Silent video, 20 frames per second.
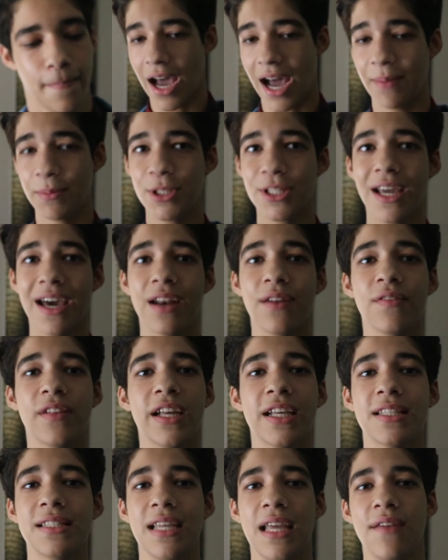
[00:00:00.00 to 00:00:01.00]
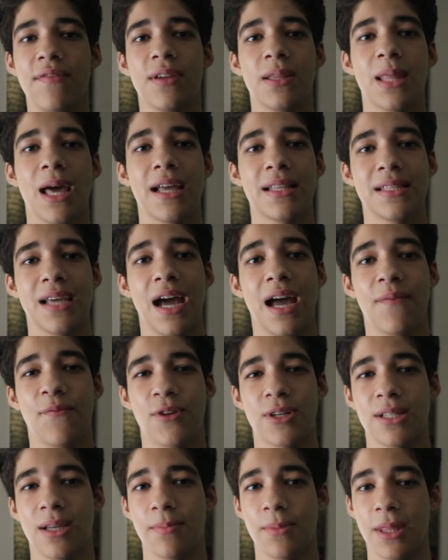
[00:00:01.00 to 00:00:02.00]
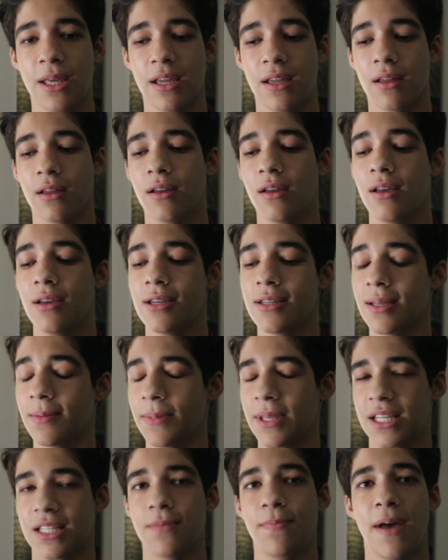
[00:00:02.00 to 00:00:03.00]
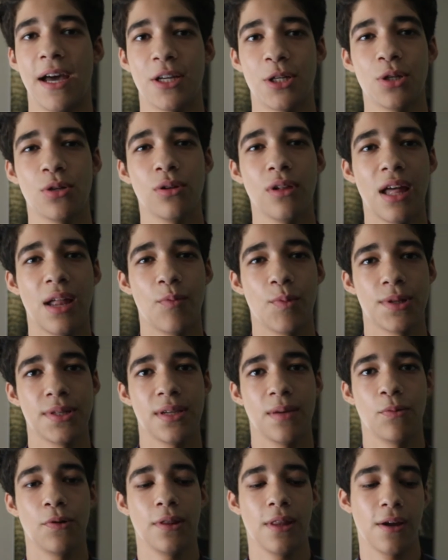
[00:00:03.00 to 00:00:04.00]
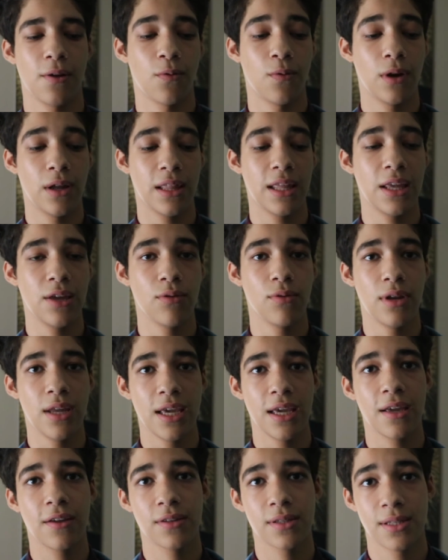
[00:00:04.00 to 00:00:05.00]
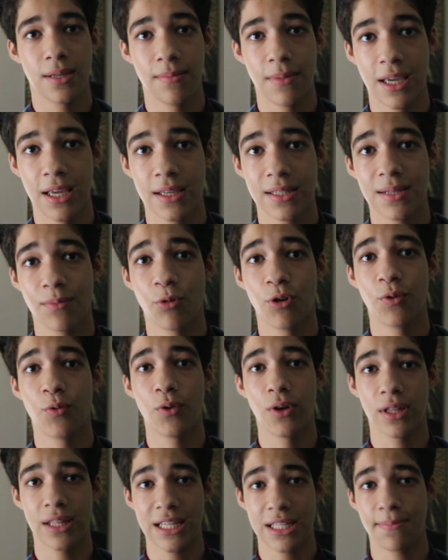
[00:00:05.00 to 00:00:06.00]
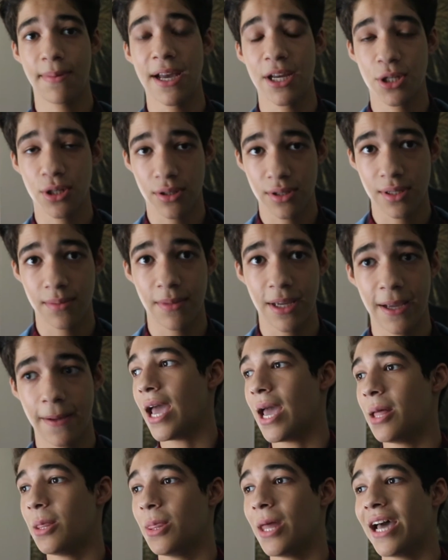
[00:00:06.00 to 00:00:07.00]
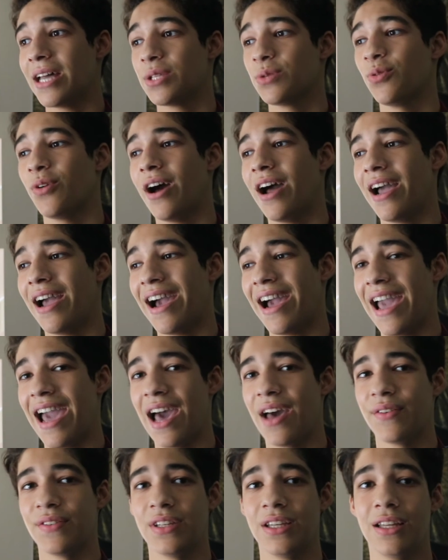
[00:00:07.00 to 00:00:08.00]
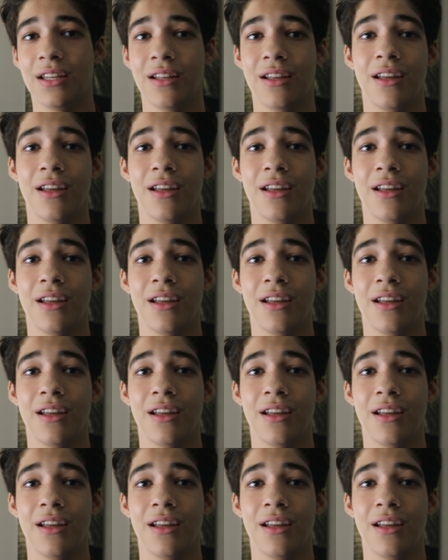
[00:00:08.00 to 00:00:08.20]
I'm just kind of like saving that time for something special and with someone like really unique to me, someone really special to me. And that's why I haven't